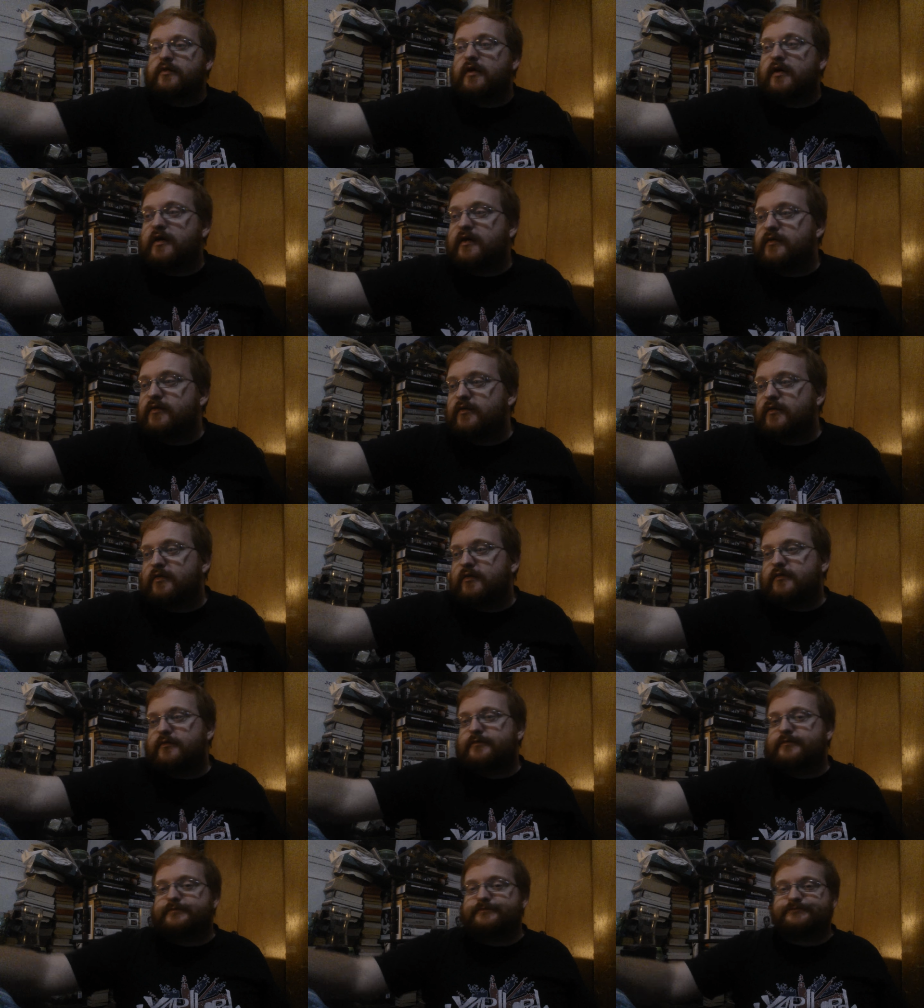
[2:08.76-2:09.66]
rock and
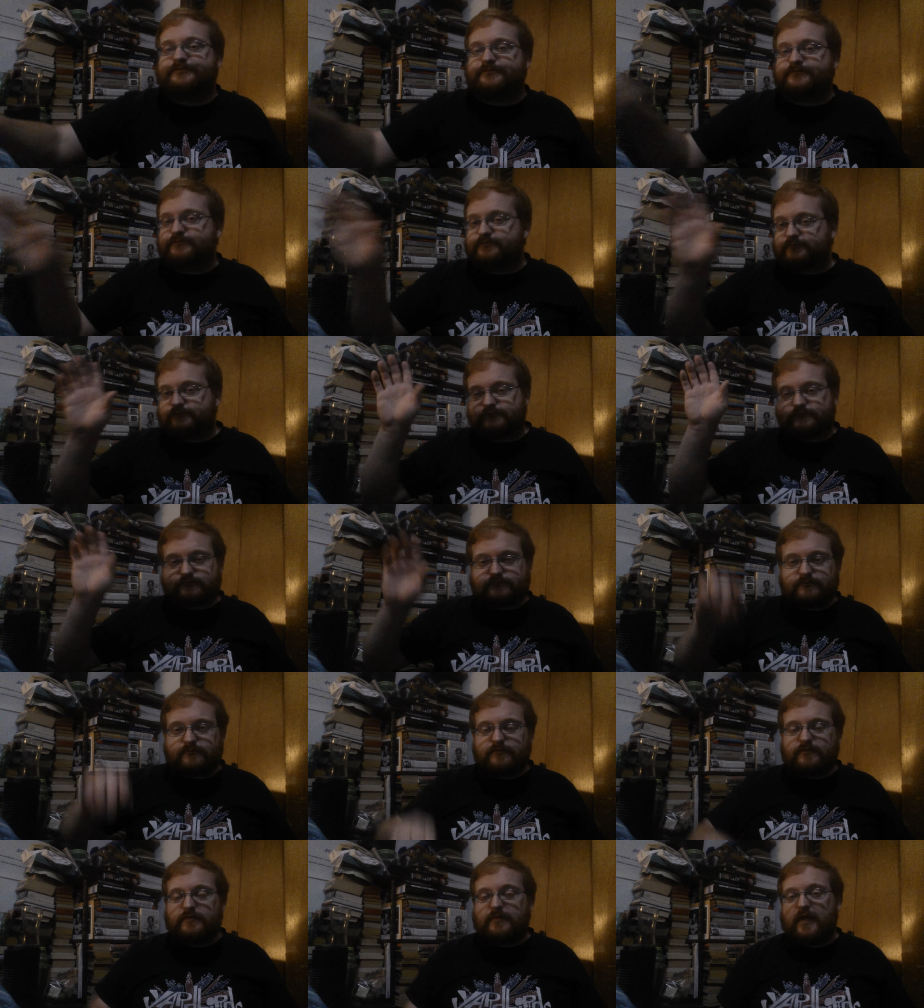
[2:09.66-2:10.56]
roll.
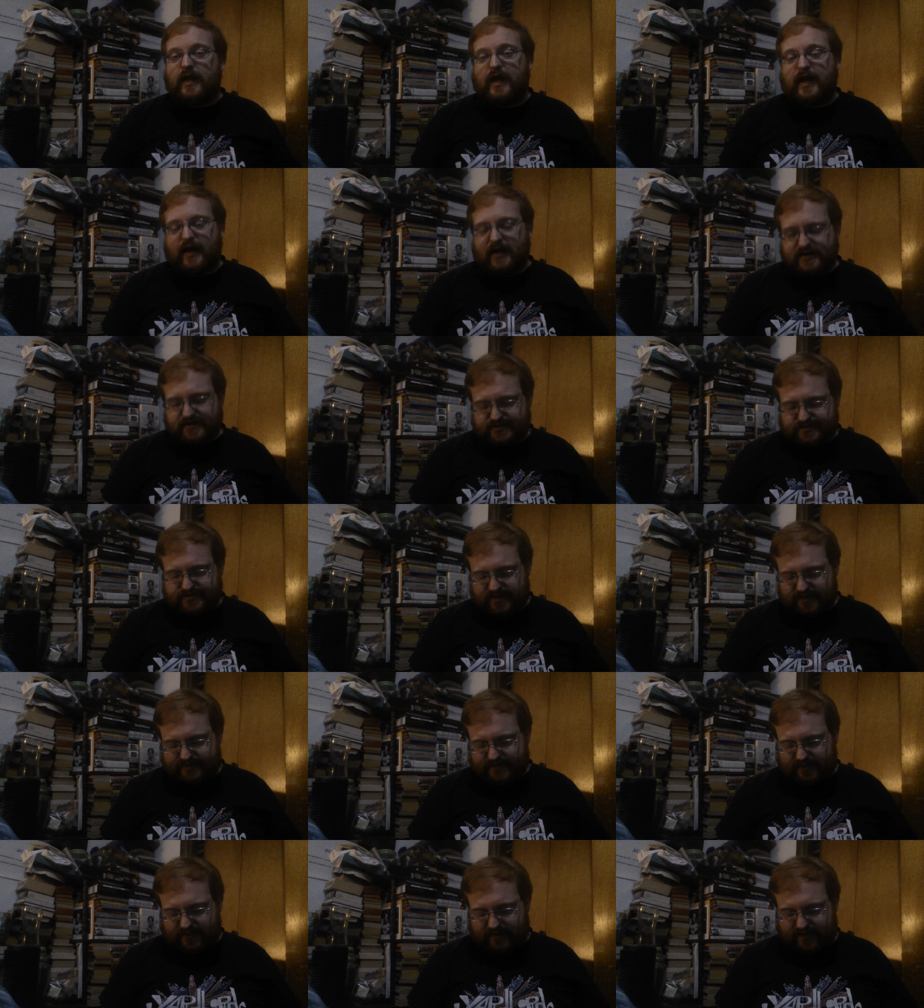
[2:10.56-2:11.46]
And I just
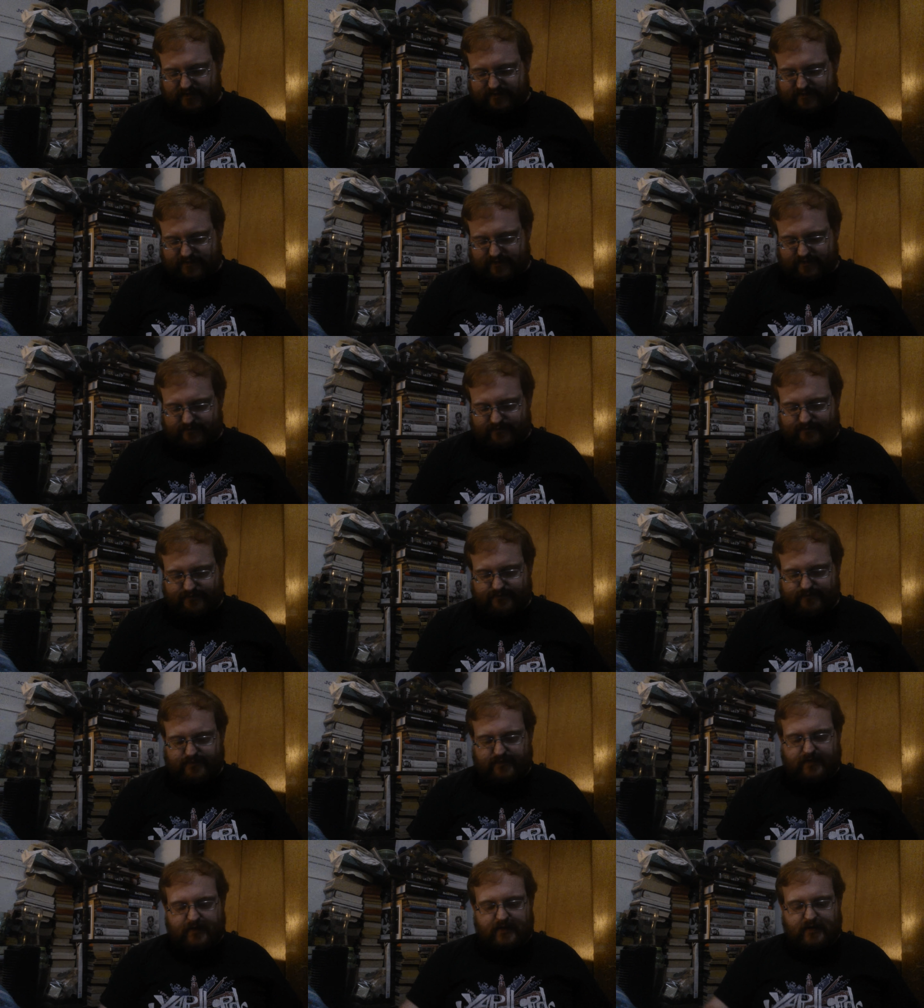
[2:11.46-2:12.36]
dig that kind of stuff.
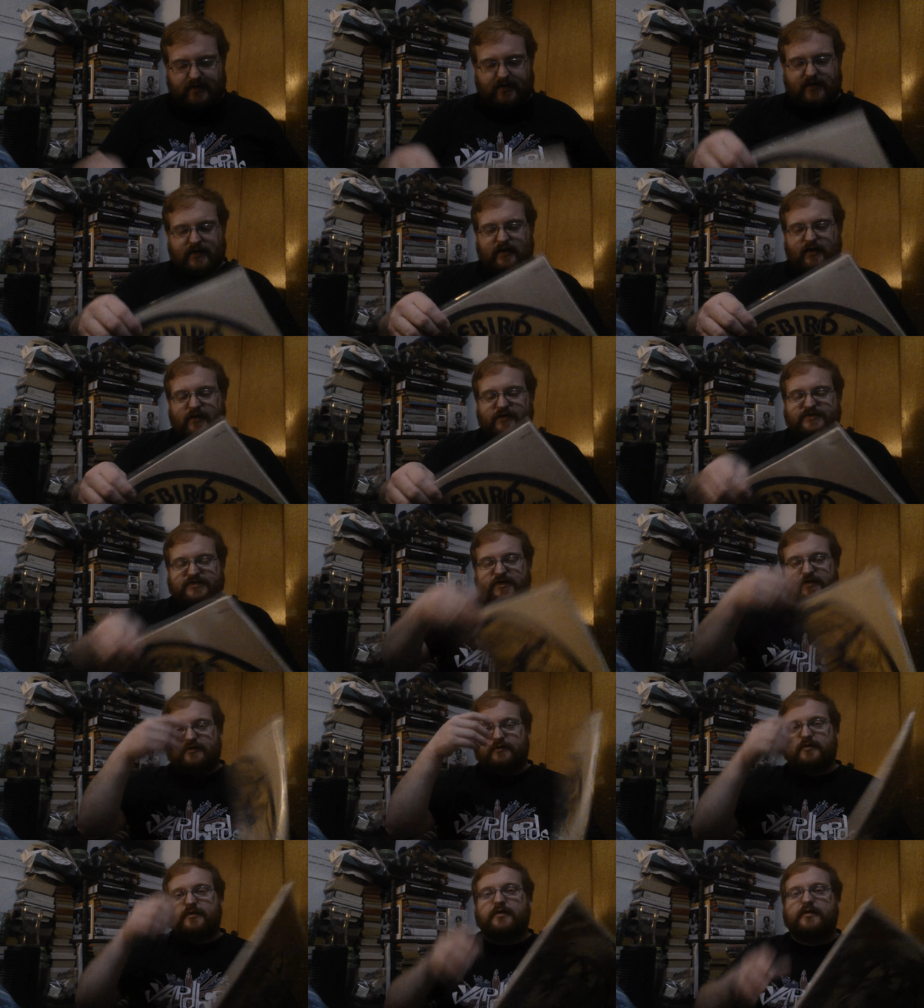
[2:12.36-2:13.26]

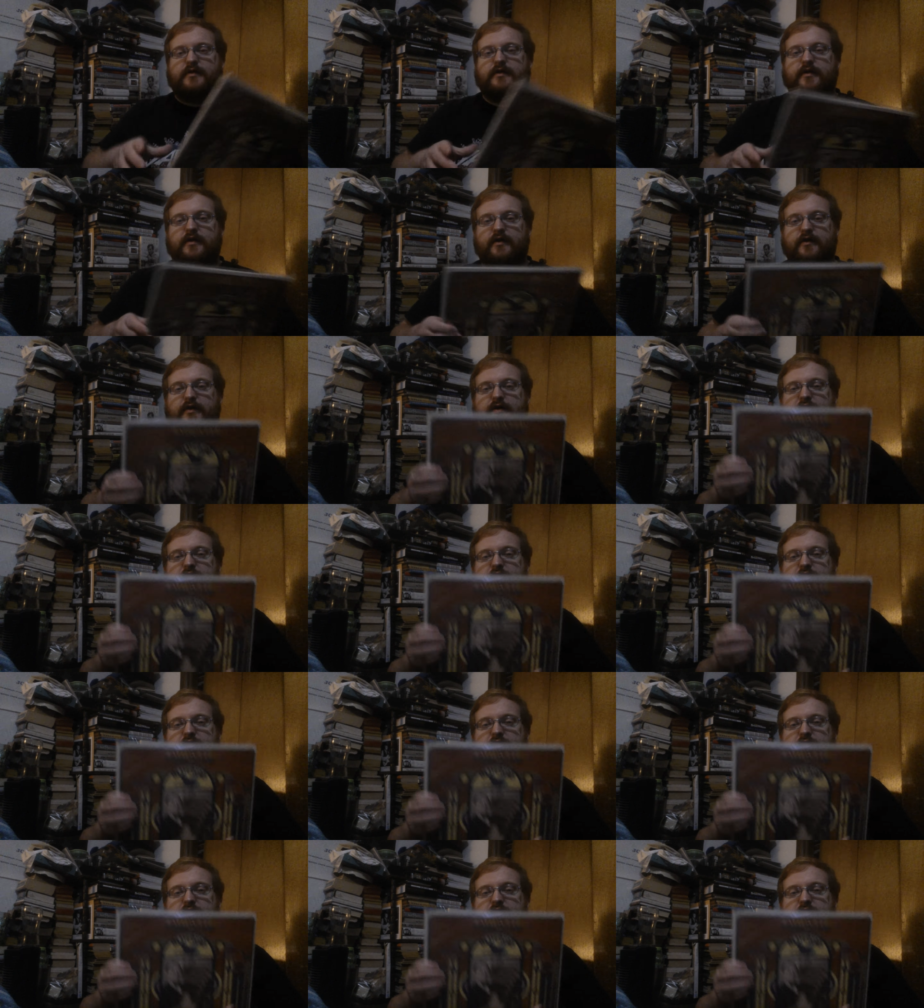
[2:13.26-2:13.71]
Also, here